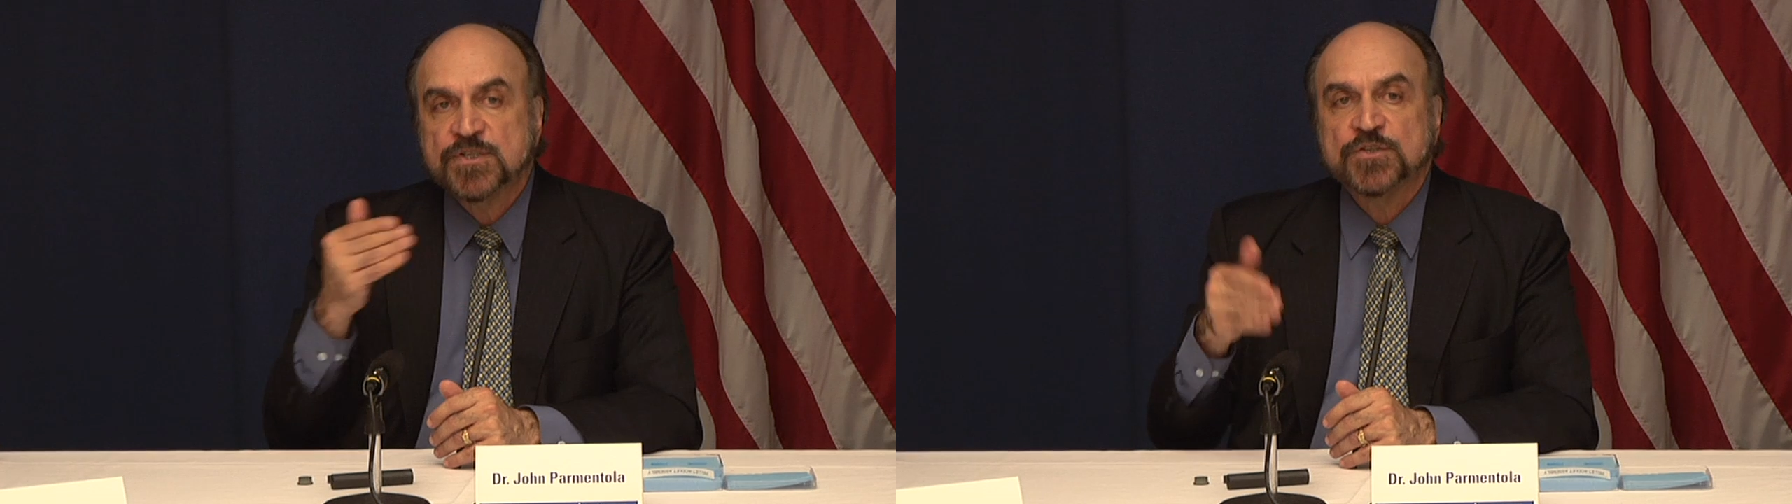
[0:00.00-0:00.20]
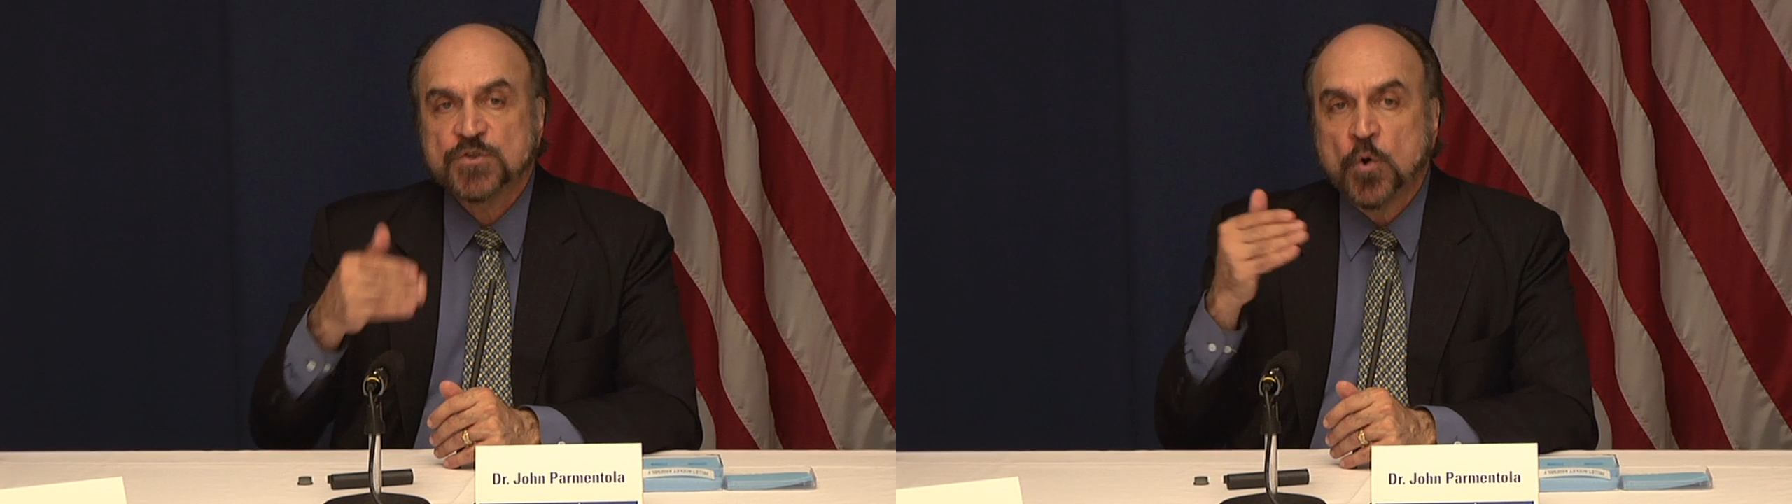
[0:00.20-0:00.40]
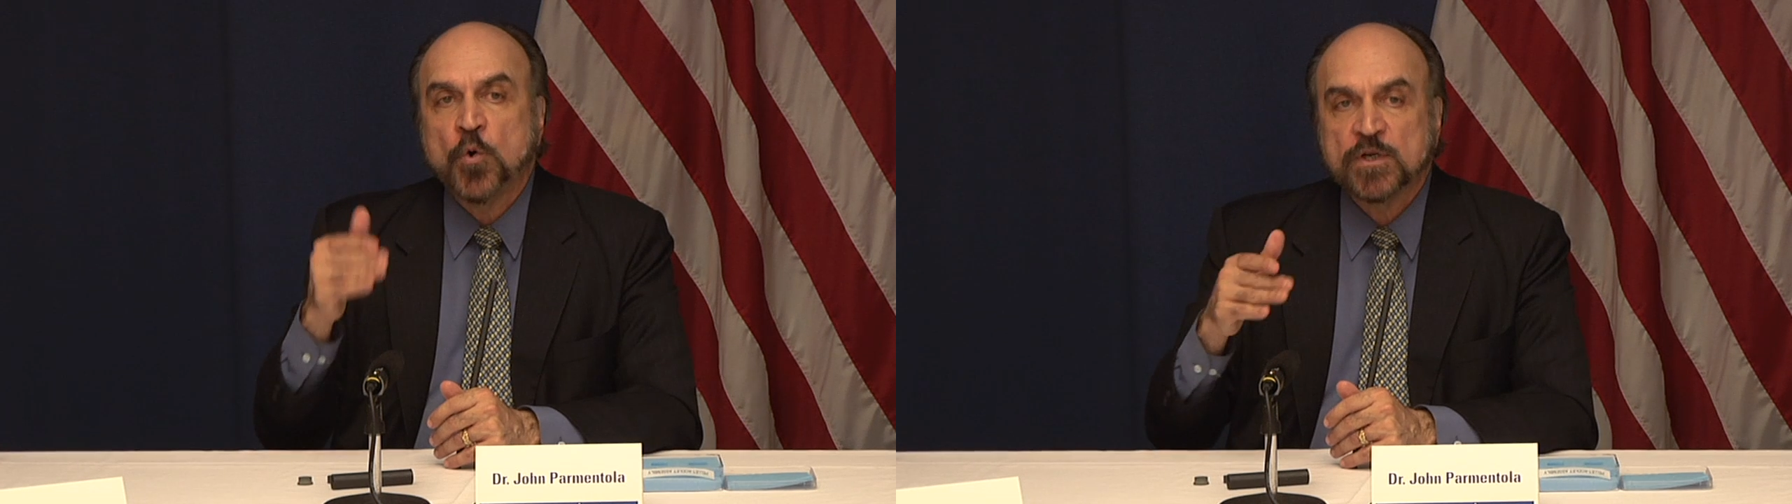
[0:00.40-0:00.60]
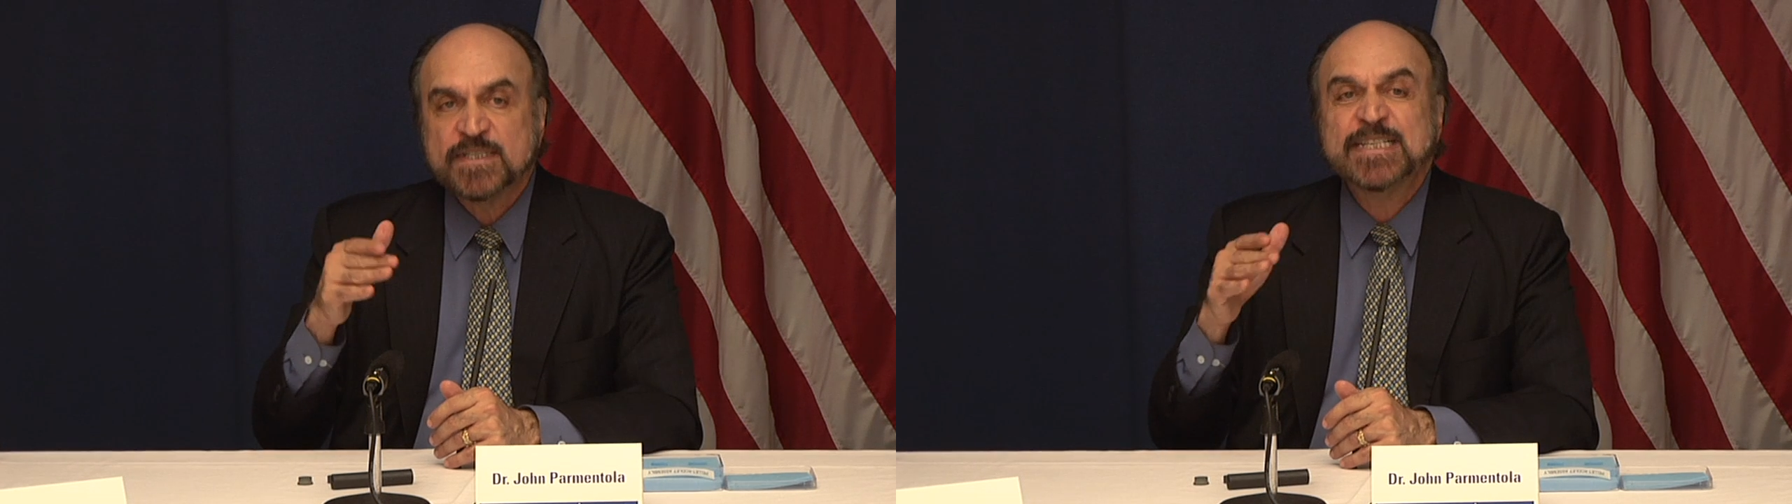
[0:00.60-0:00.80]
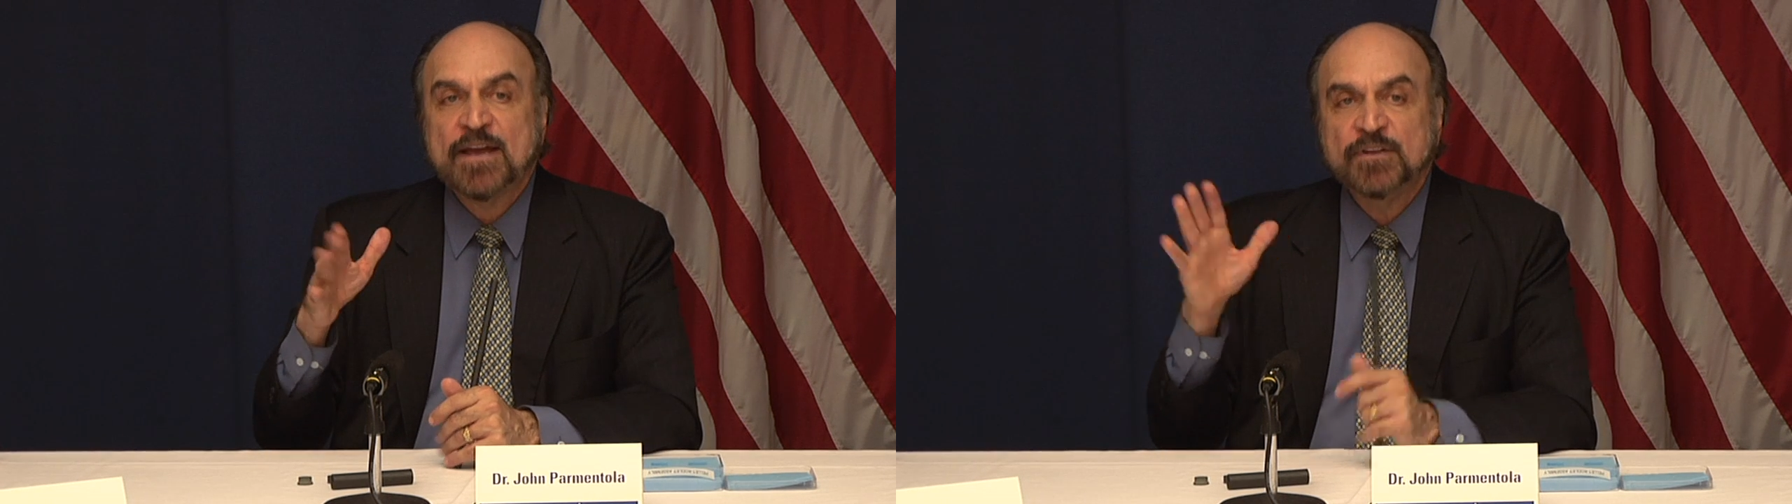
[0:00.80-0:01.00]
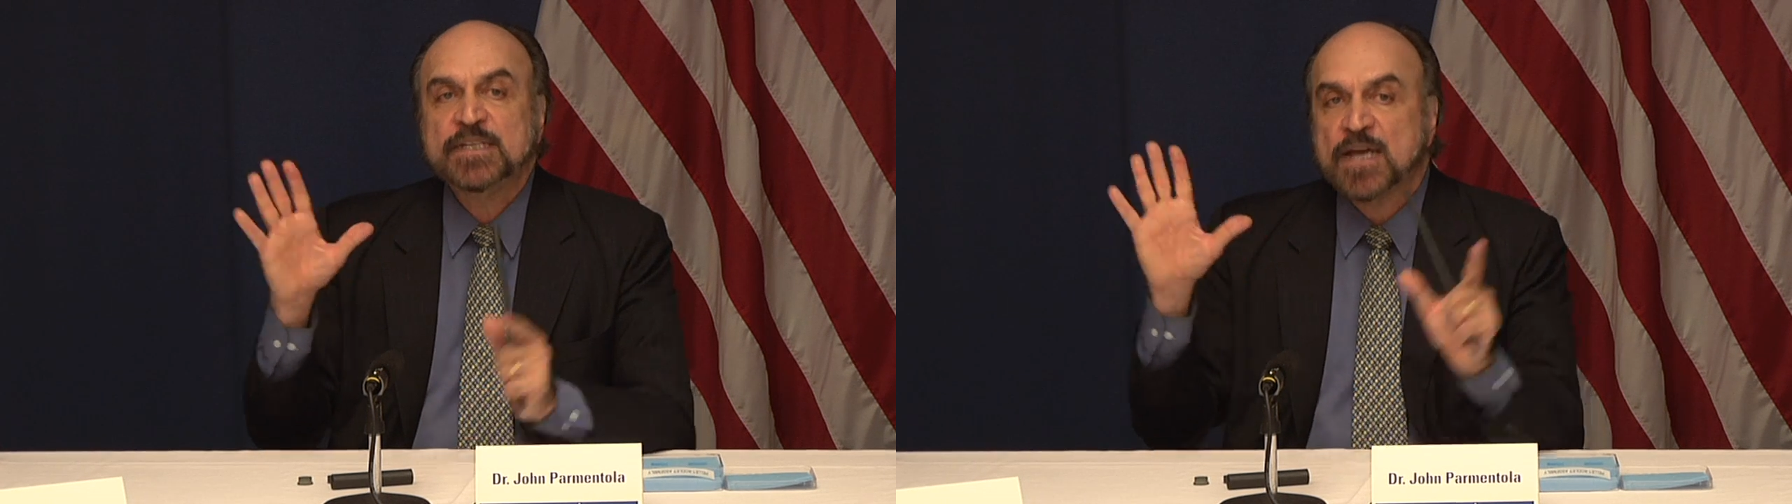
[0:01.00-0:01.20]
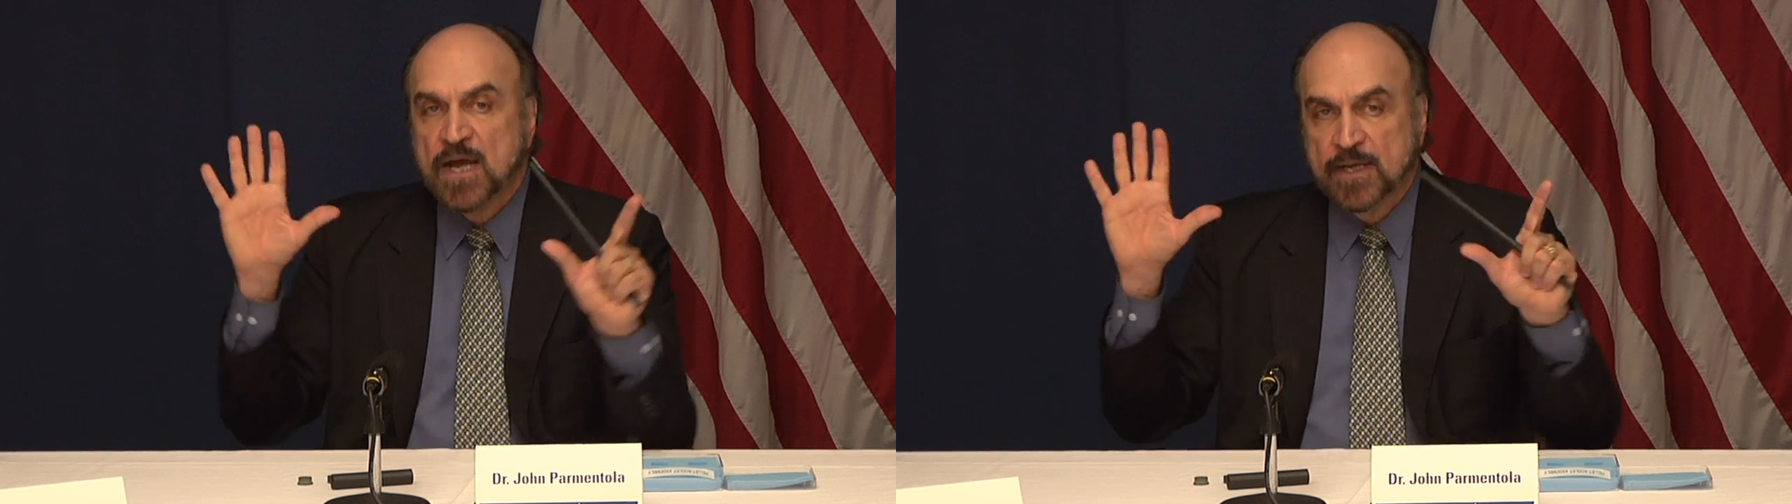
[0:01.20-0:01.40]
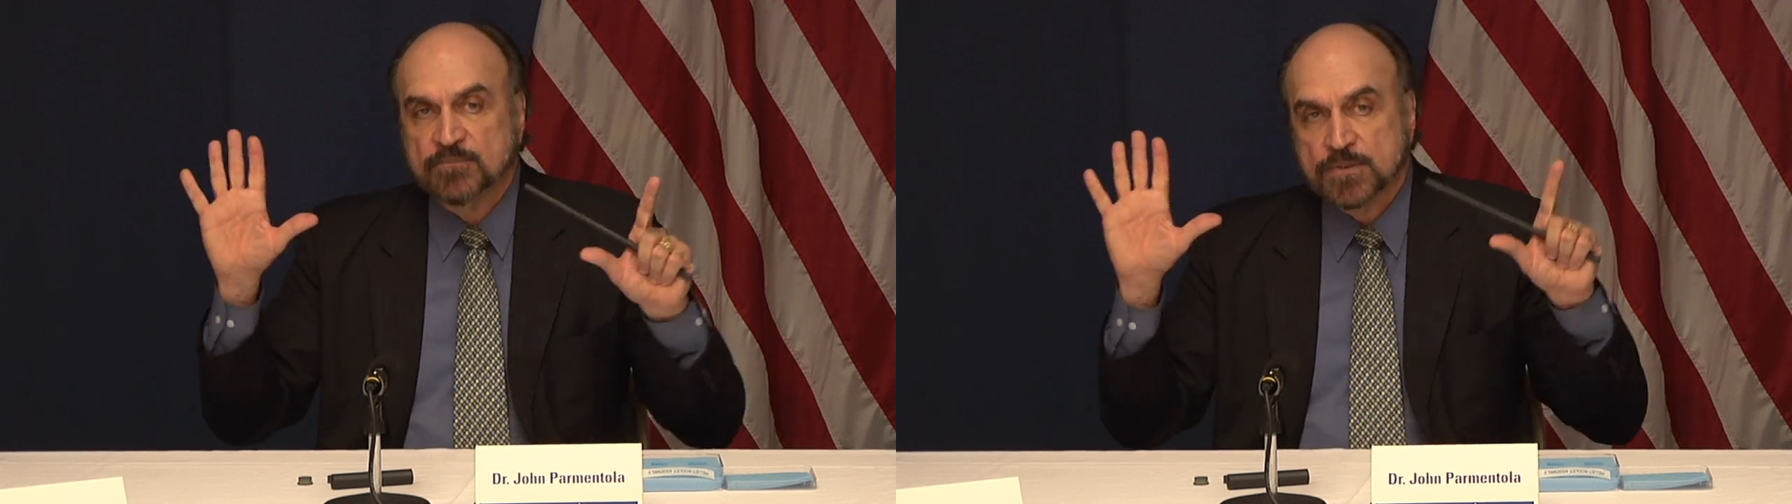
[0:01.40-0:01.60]
its core 7
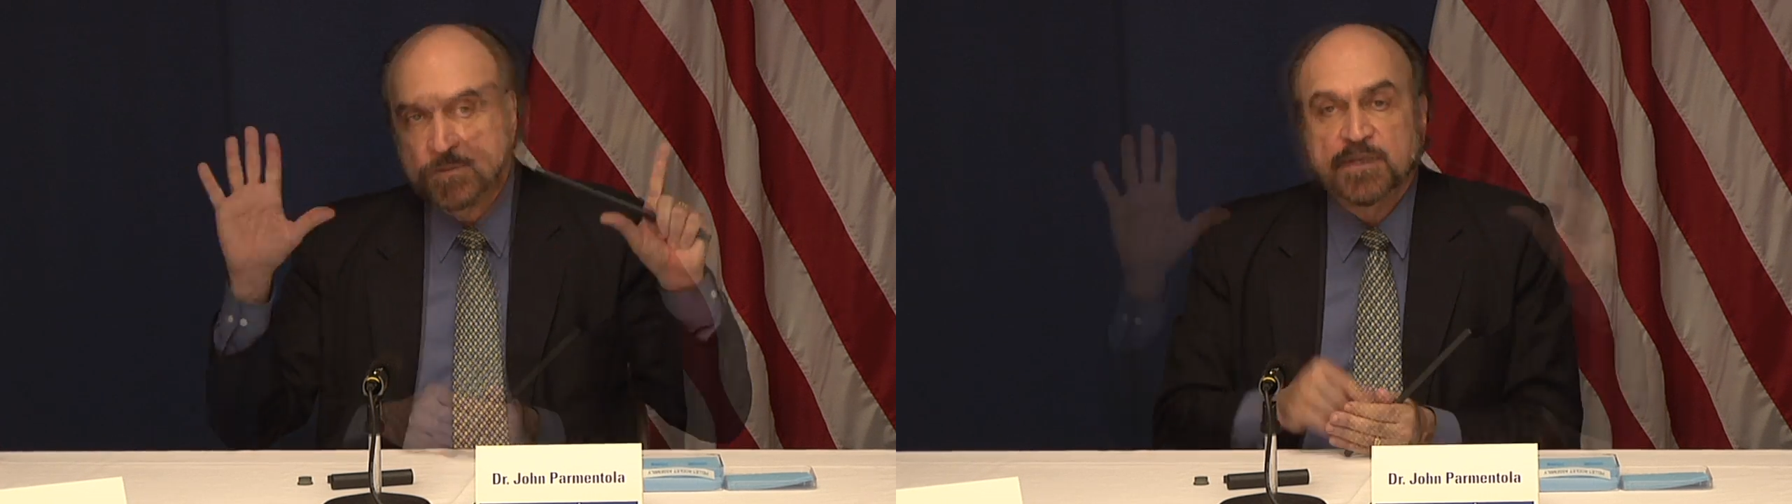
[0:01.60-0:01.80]
times.